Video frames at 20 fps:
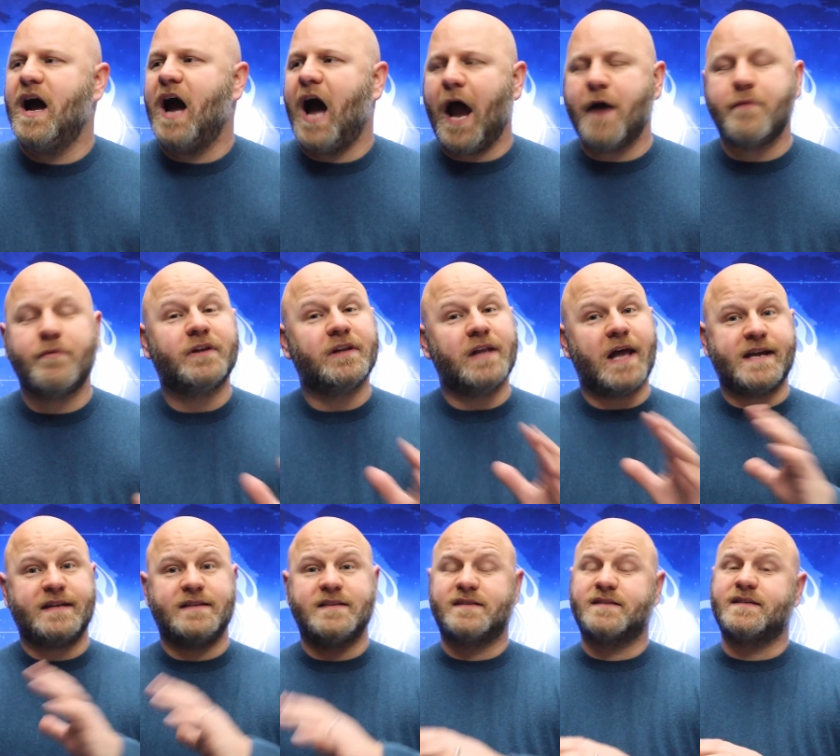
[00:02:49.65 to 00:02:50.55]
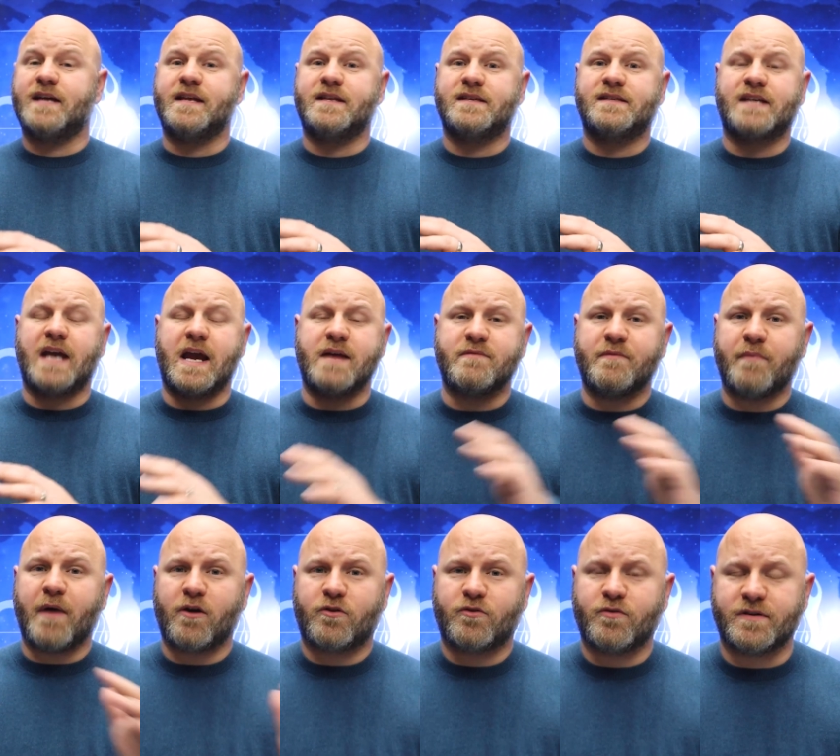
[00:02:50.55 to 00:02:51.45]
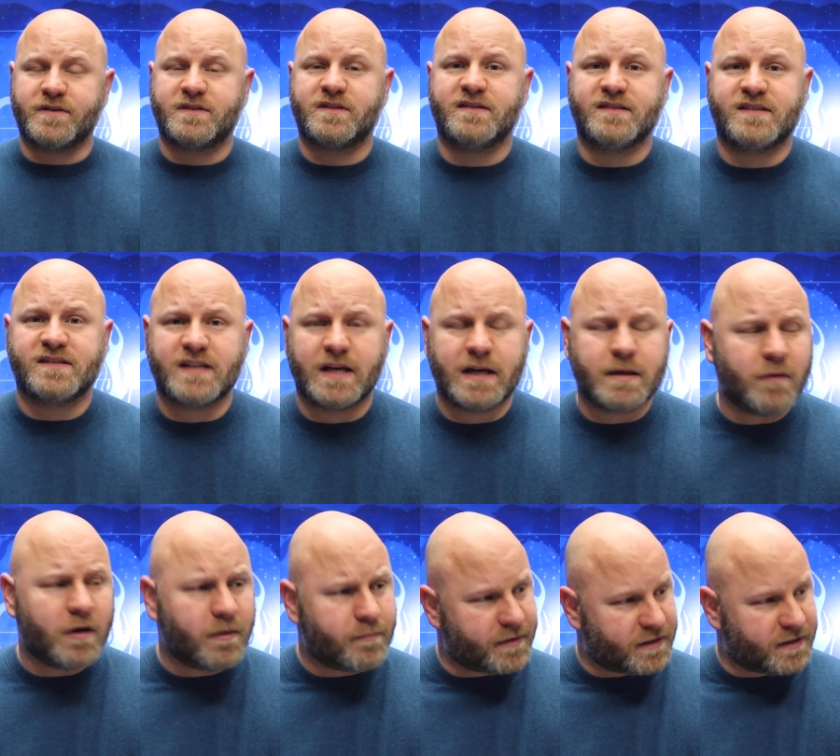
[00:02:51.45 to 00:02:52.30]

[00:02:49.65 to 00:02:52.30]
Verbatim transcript: I would like to say the same about Kyrsten Sinema,